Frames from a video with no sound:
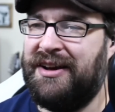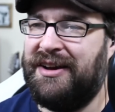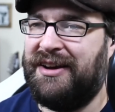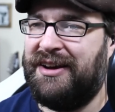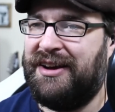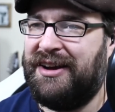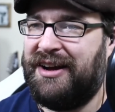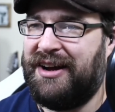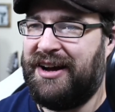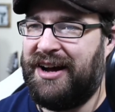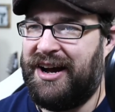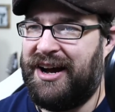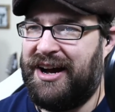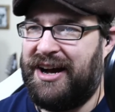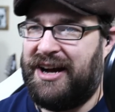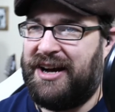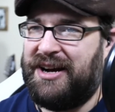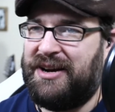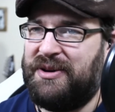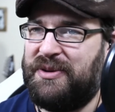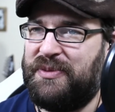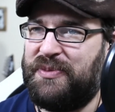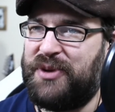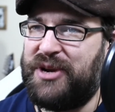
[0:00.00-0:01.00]

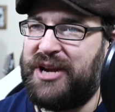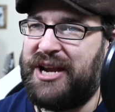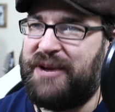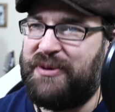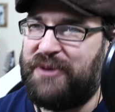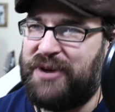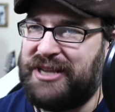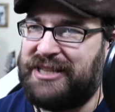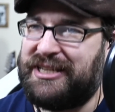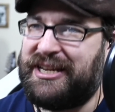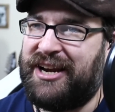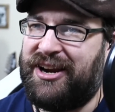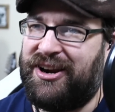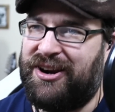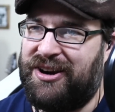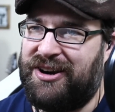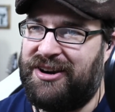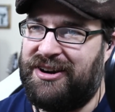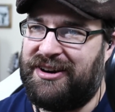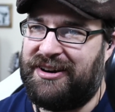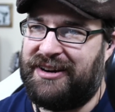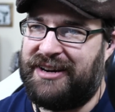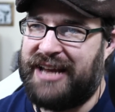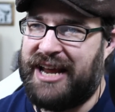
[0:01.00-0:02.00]
But anyways,
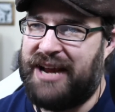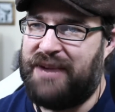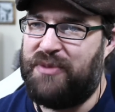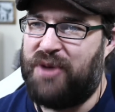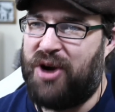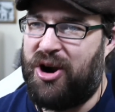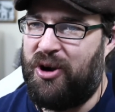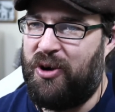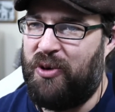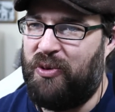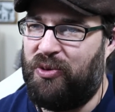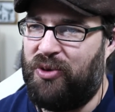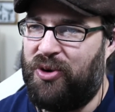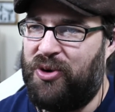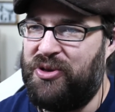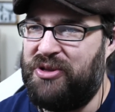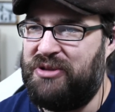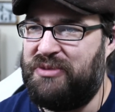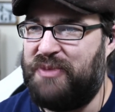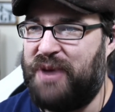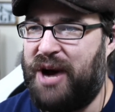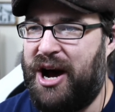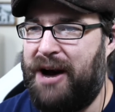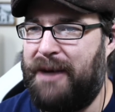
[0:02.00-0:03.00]
here, Kanemaru rolled them
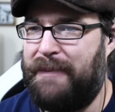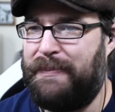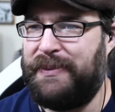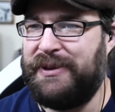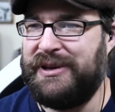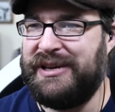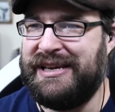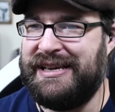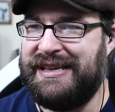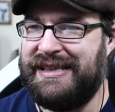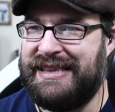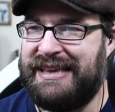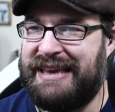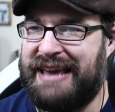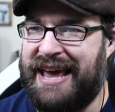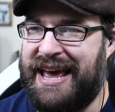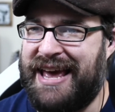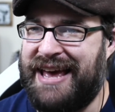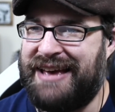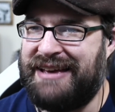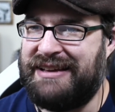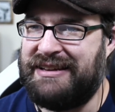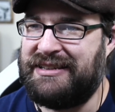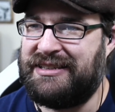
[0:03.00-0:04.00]
up in the
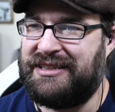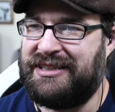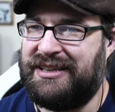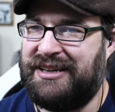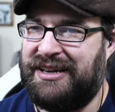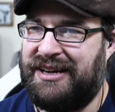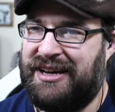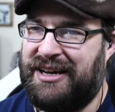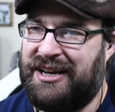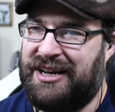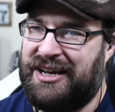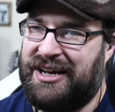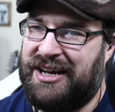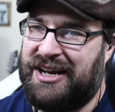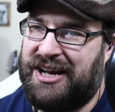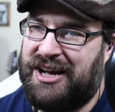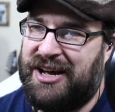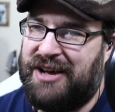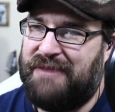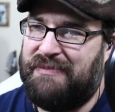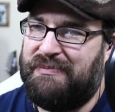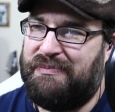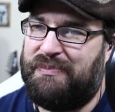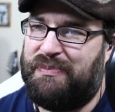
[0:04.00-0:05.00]
end. A
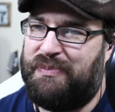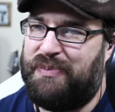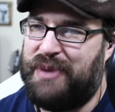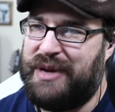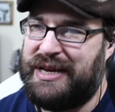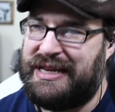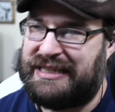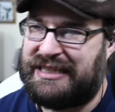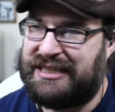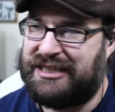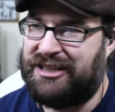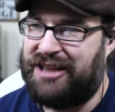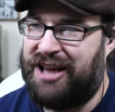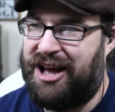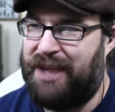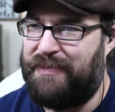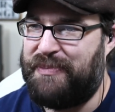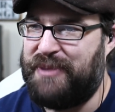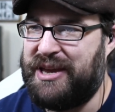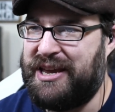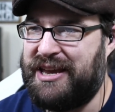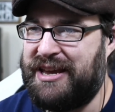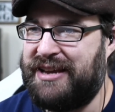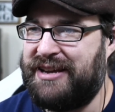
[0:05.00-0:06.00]
bit
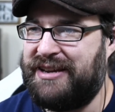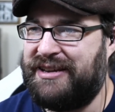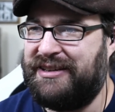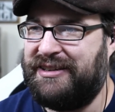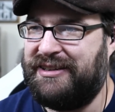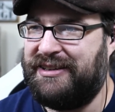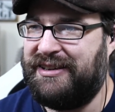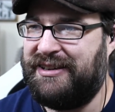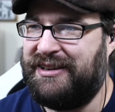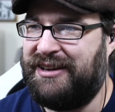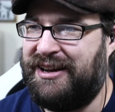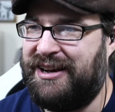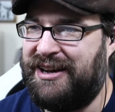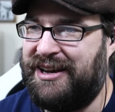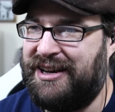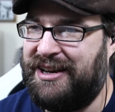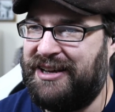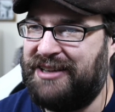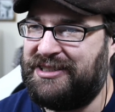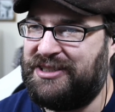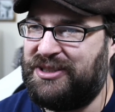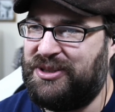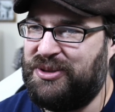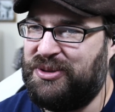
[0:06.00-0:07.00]
sloppy
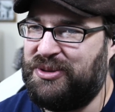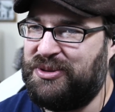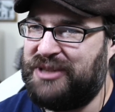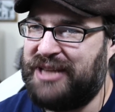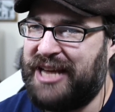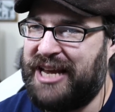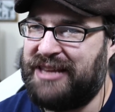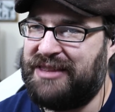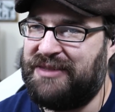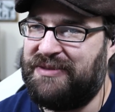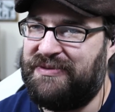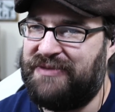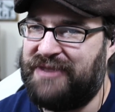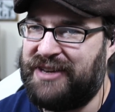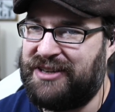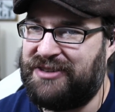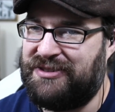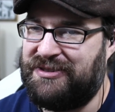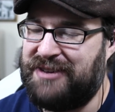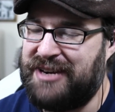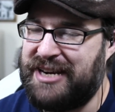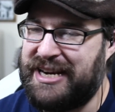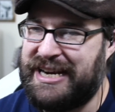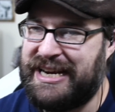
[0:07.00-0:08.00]
to take the
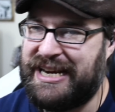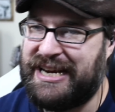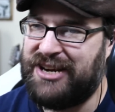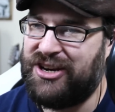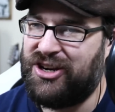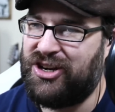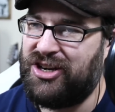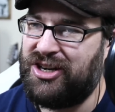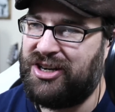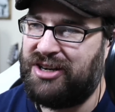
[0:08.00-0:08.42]
victory here.